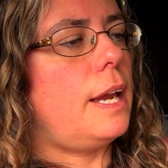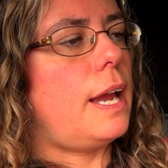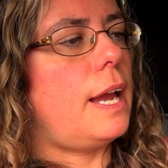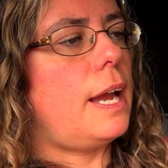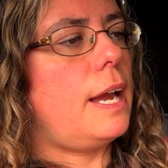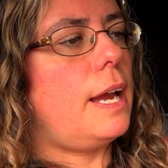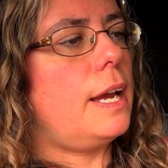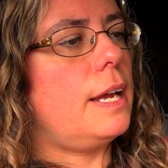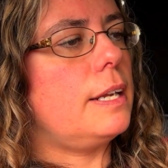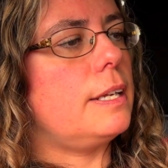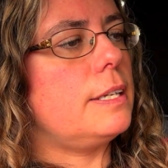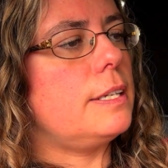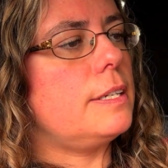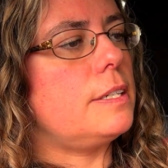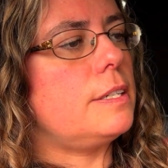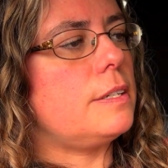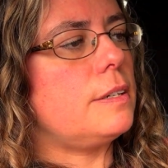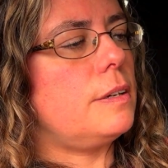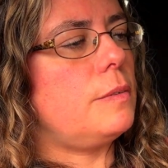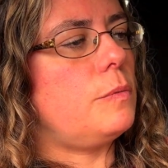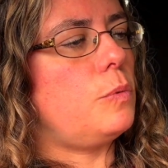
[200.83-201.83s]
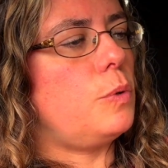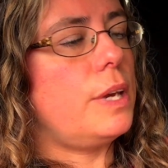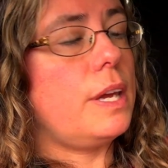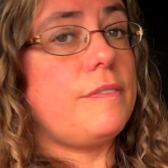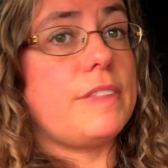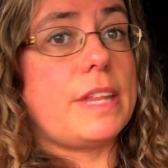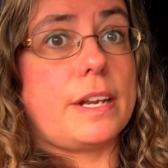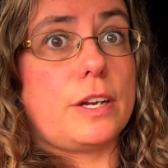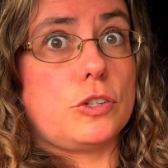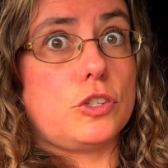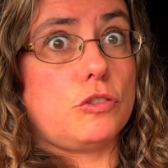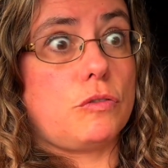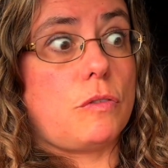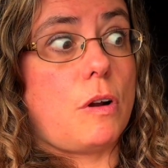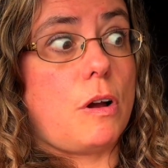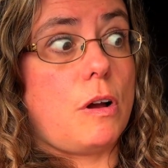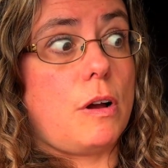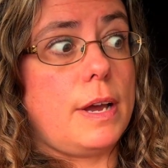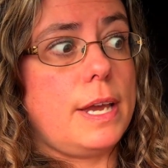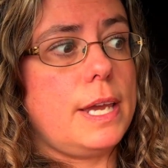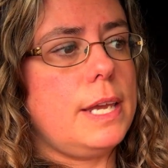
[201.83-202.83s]
and we'll give that a
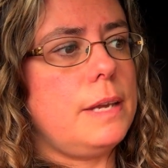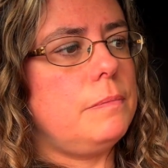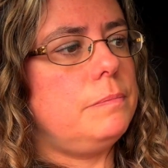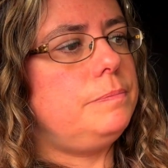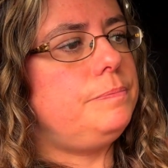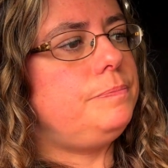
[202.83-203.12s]
try.